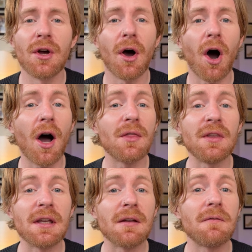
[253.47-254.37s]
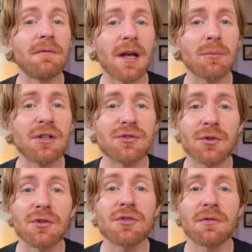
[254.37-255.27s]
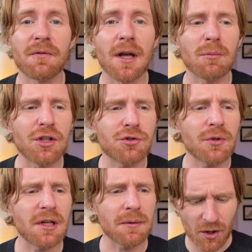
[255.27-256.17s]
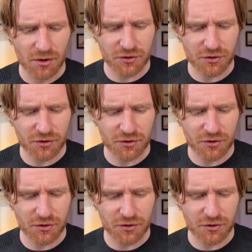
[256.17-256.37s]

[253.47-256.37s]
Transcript: on the family search family tree.